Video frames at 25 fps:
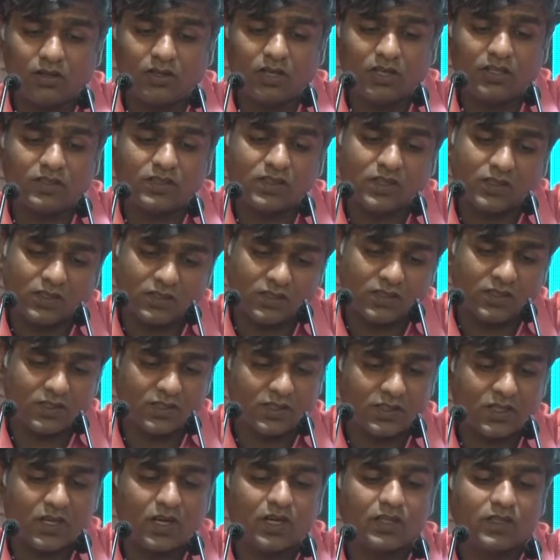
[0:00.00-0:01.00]
the
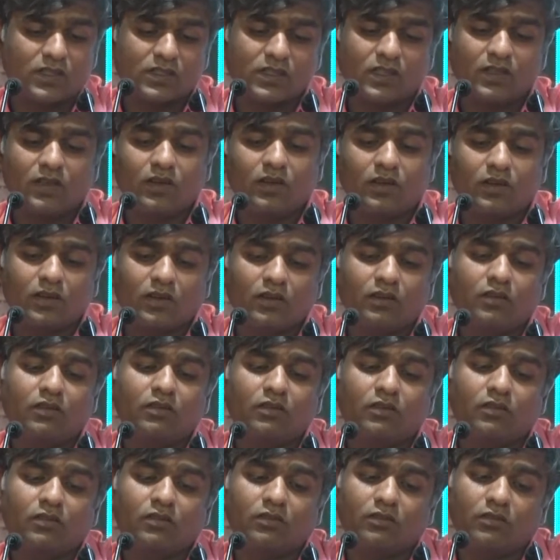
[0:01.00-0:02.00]
insurgents can't see it,
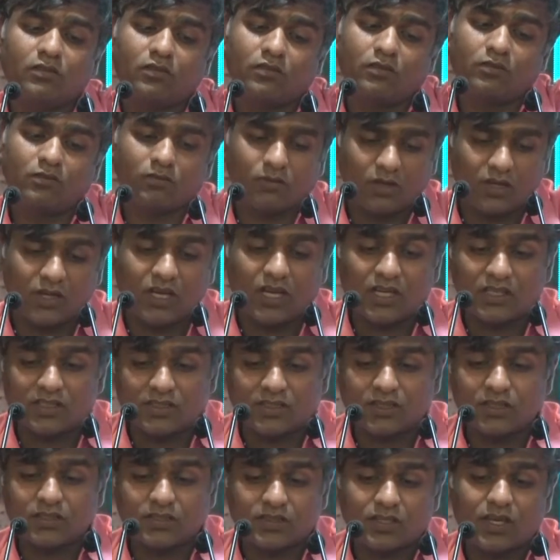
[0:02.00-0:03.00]
and
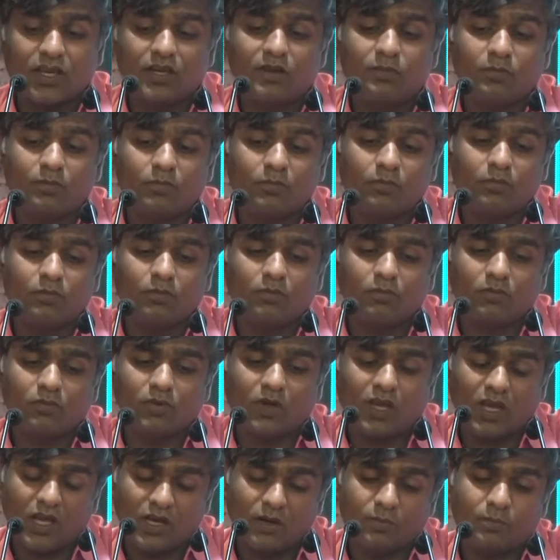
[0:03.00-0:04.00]
analysis can
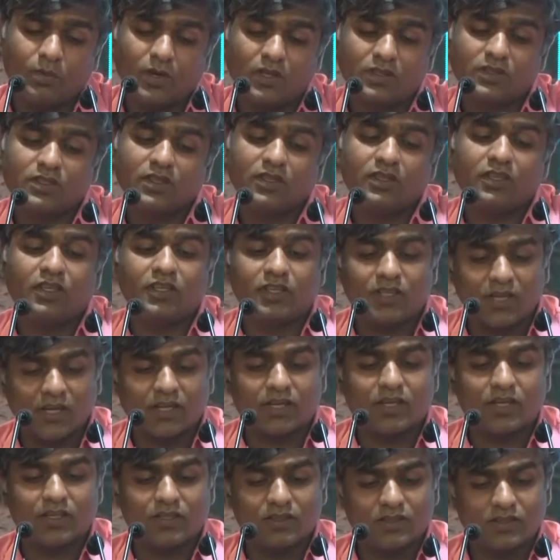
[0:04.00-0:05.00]
help us in
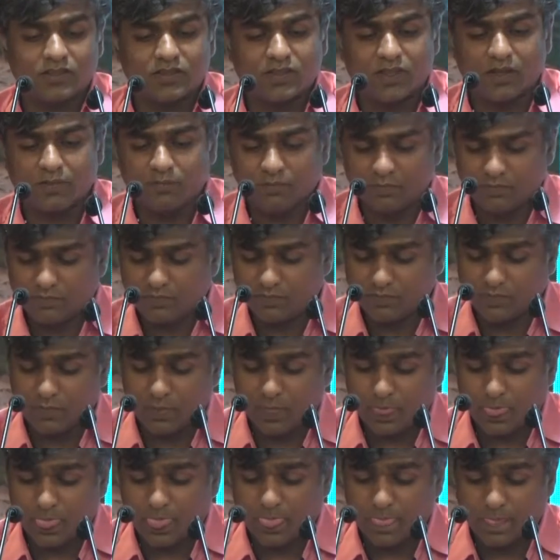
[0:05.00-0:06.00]
detecting the same.
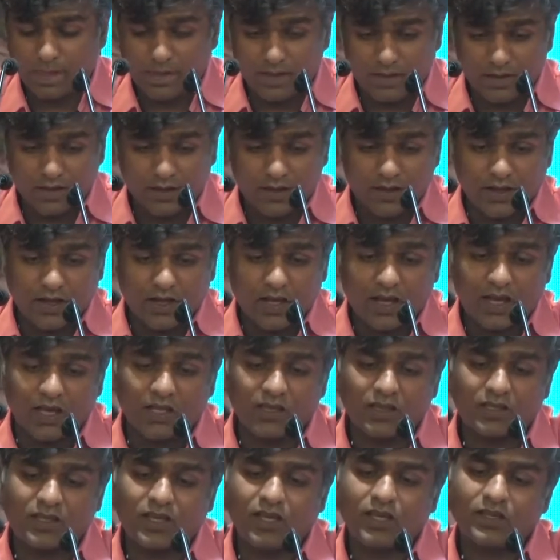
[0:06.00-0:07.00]

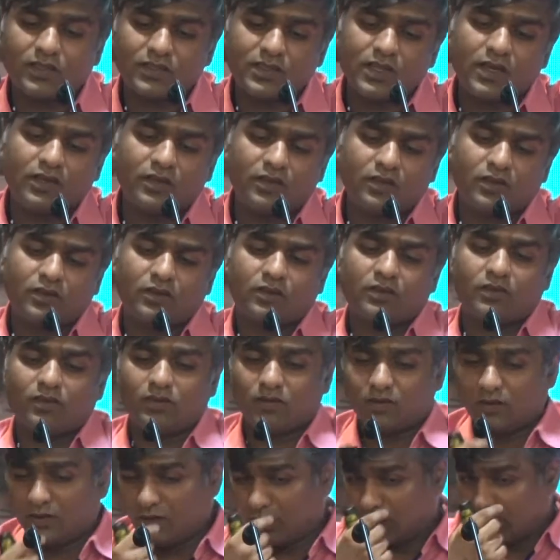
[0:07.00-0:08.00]
Healthcare center,
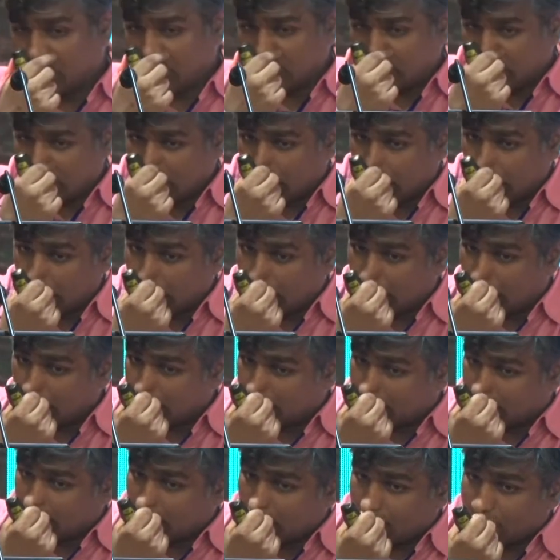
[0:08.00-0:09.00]
uh,
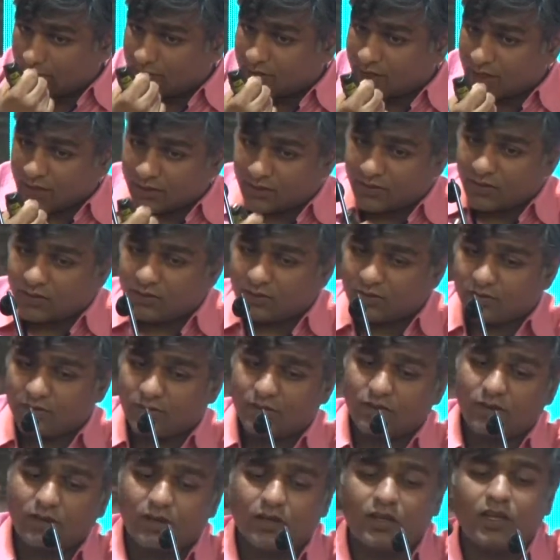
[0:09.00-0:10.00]
healthcare sector,
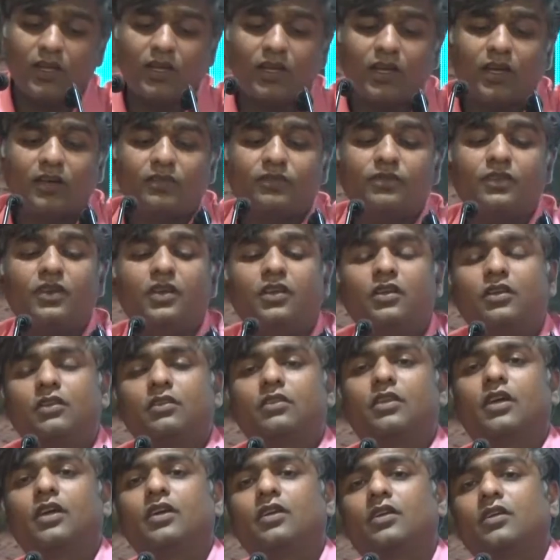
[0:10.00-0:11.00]
again I feel
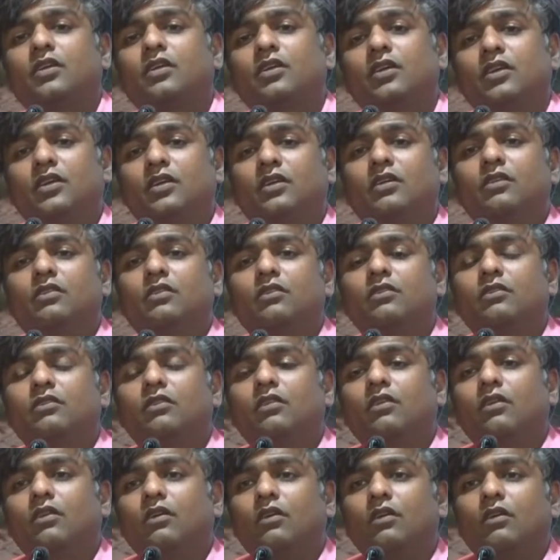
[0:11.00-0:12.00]
that in
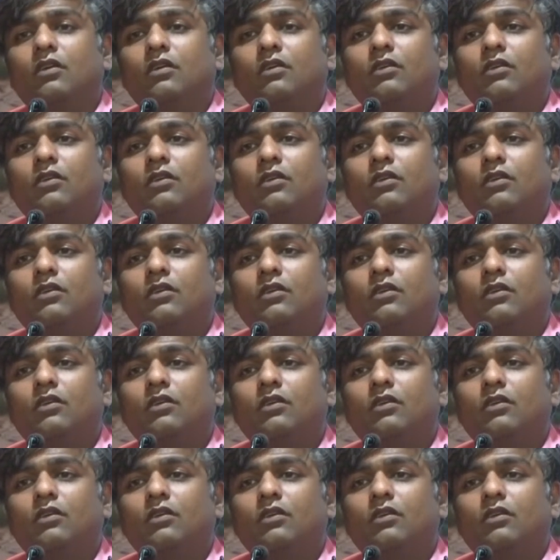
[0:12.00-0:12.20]
uh,